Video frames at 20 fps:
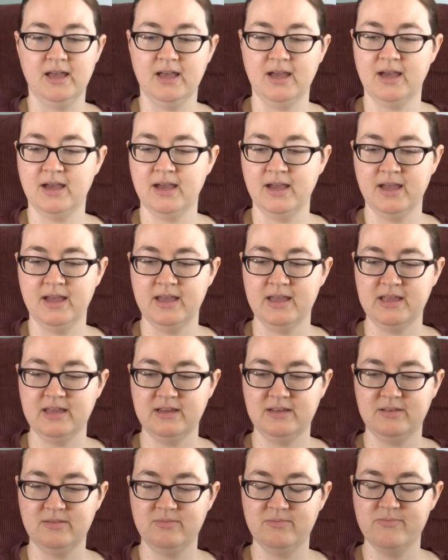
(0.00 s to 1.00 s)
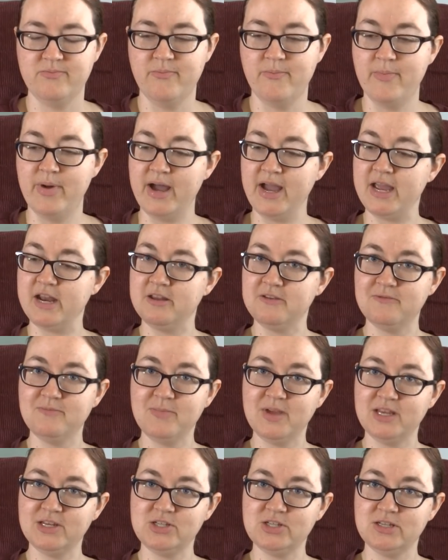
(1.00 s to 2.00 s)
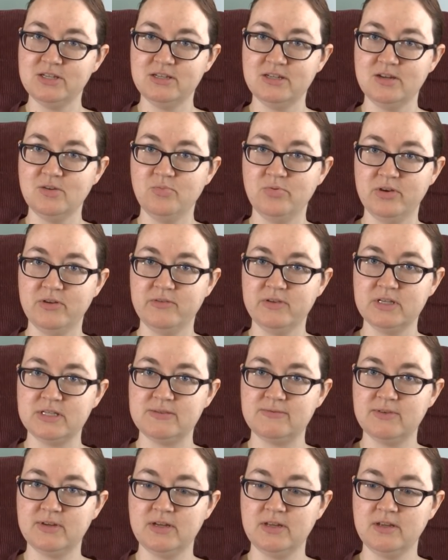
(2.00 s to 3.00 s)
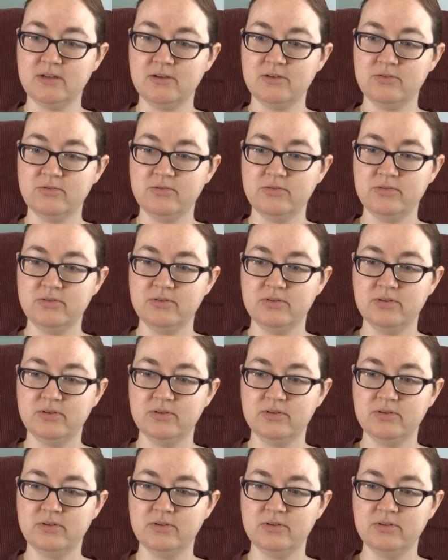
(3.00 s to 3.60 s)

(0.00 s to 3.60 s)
I might have mentioned in a previous video